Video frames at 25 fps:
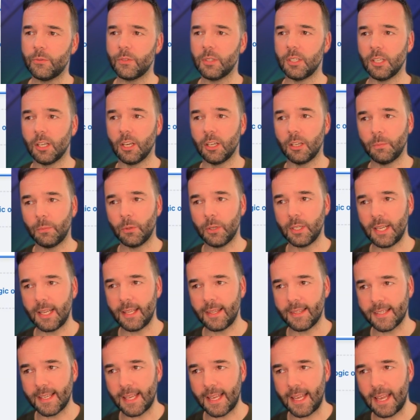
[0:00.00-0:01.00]
you're going to put it
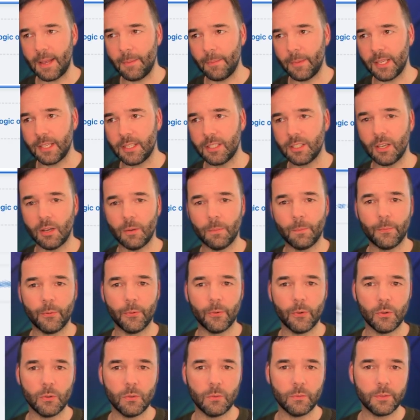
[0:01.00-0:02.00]
into image
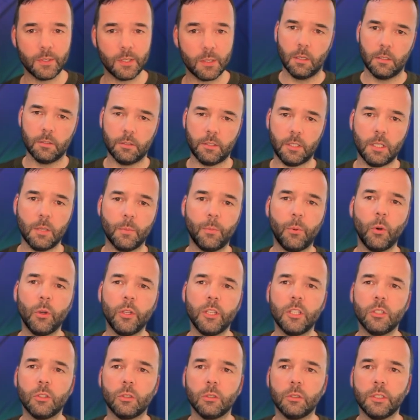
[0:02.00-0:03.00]
approved. So you
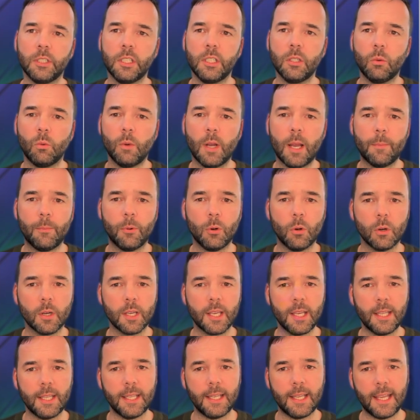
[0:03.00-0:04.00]
put your new
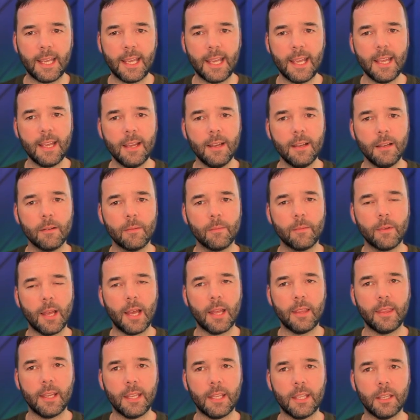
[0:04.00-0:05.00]
webhook in here,
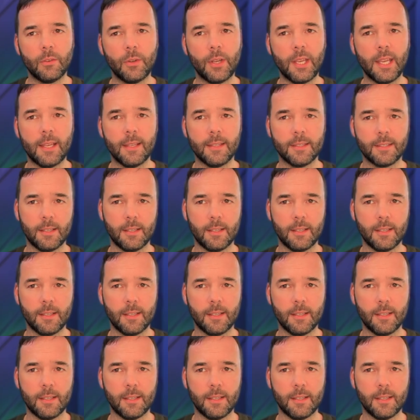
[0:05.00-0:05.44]
and then you hit